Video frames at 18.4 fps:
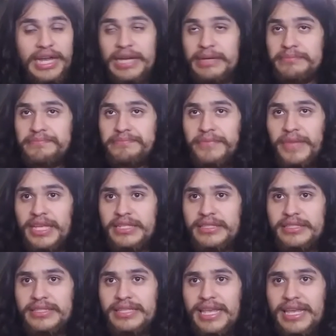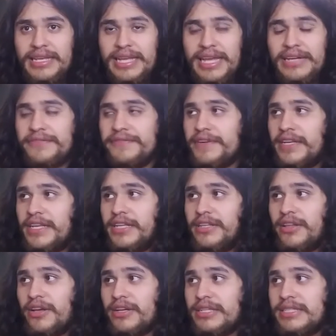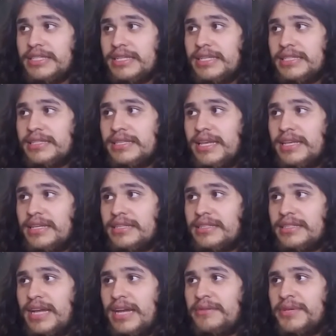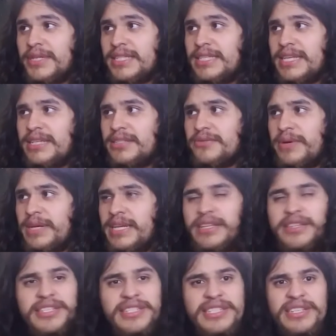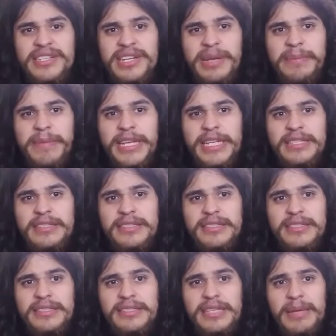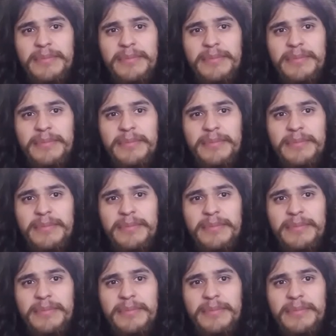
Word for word: Um, it's like how fucking long is it? It's like I want to say twenty to thirty minutes.